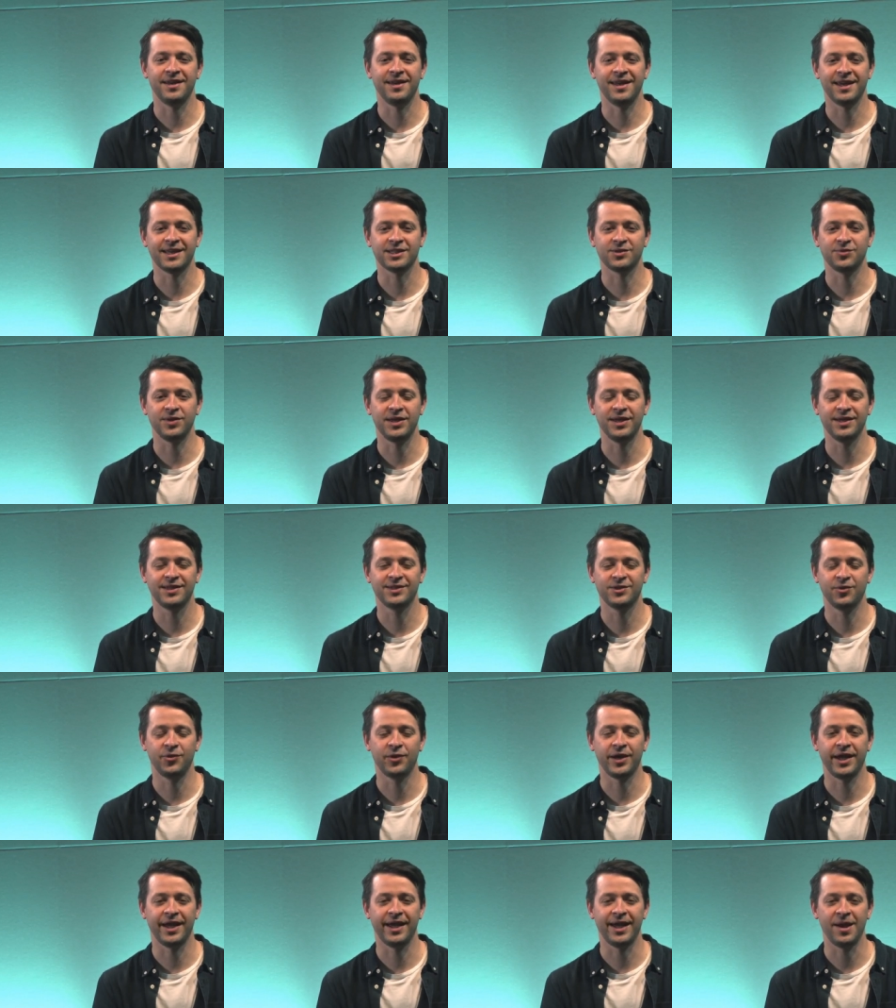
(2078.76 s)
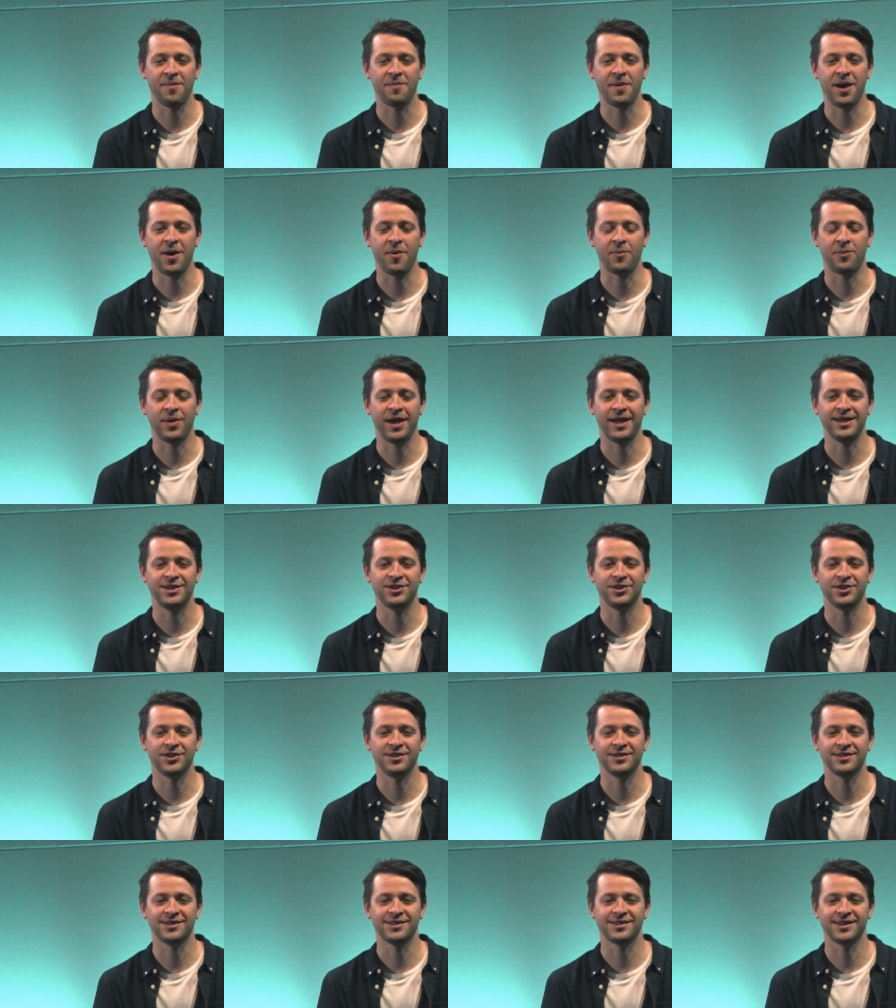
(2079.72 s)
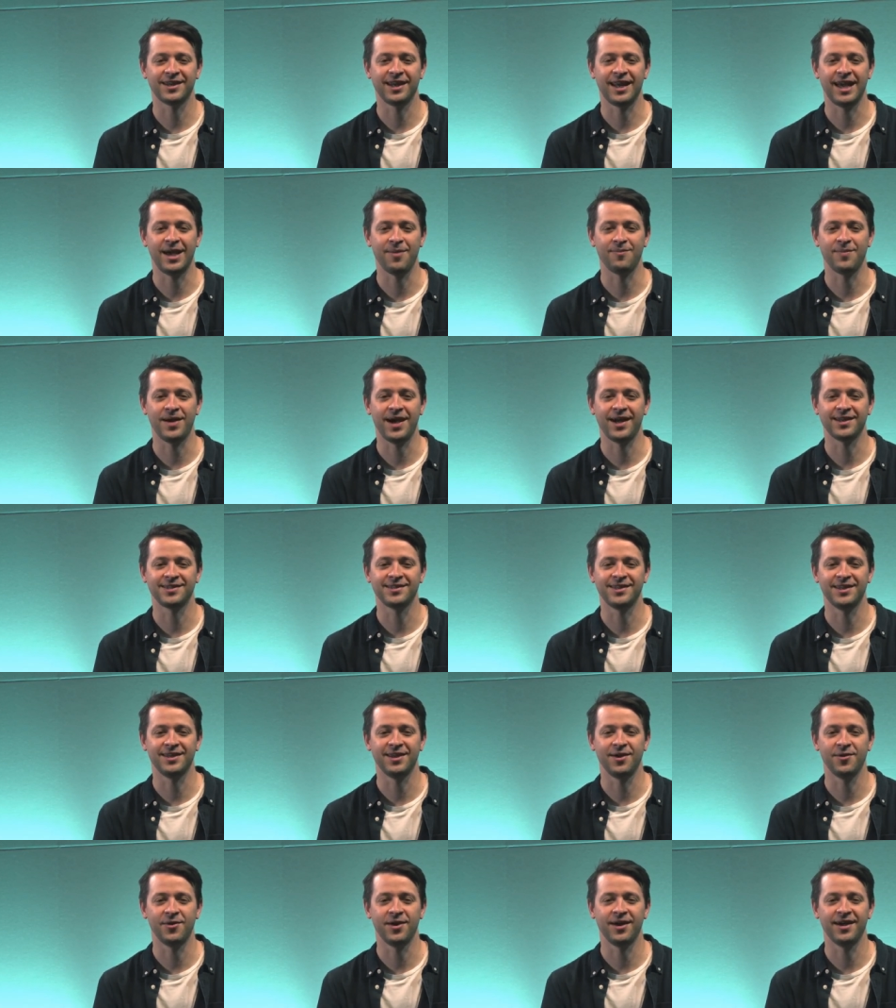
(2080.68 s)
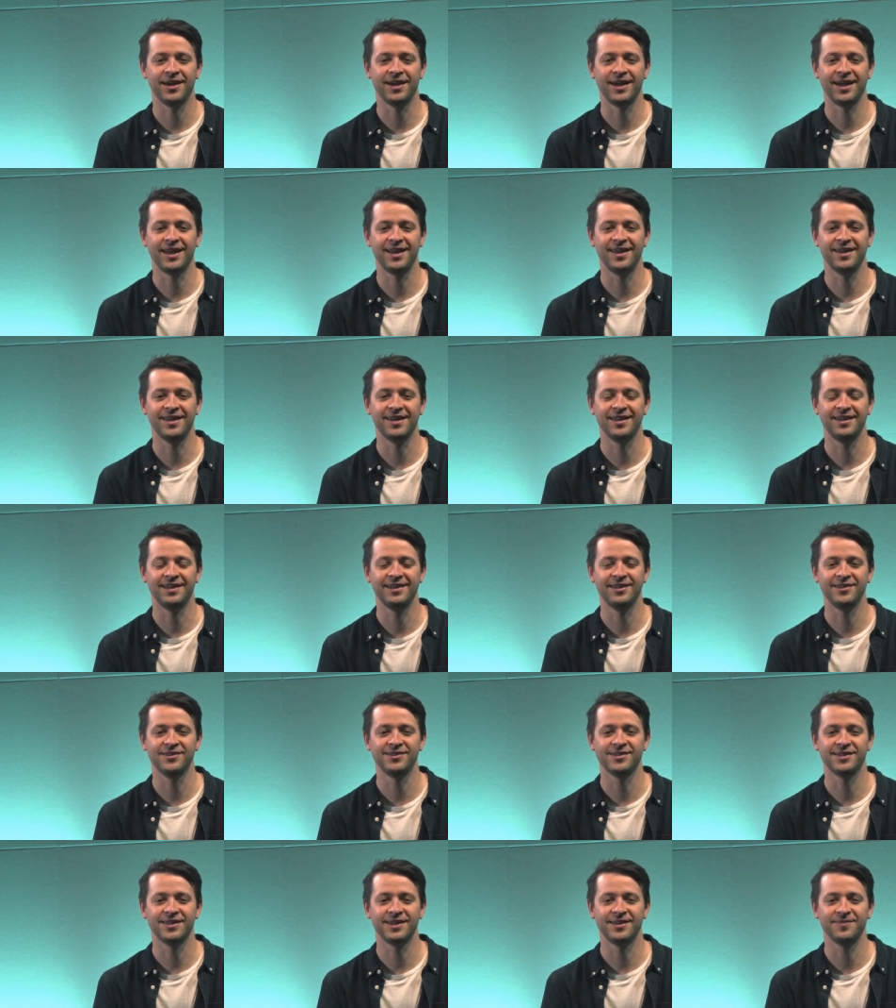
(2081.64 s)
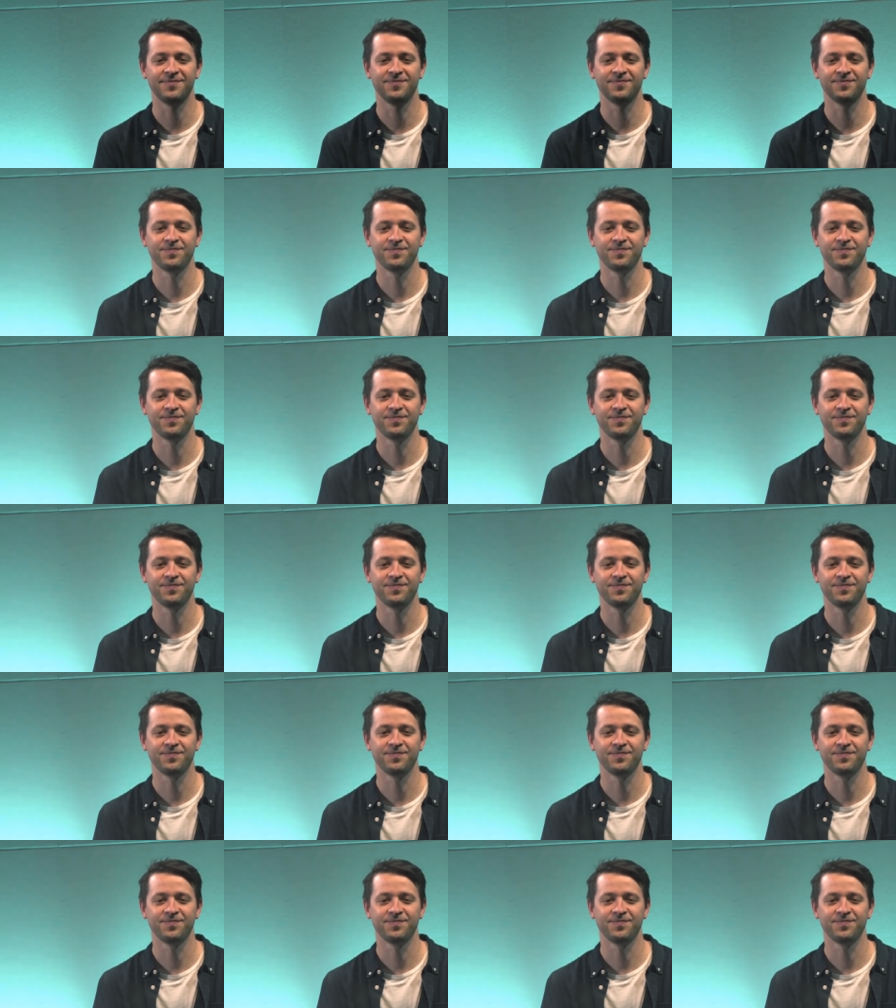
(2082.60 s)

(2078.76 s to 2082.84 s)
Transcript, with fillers: next week talking about patience. I'm going to hand back to Noah and Lucy.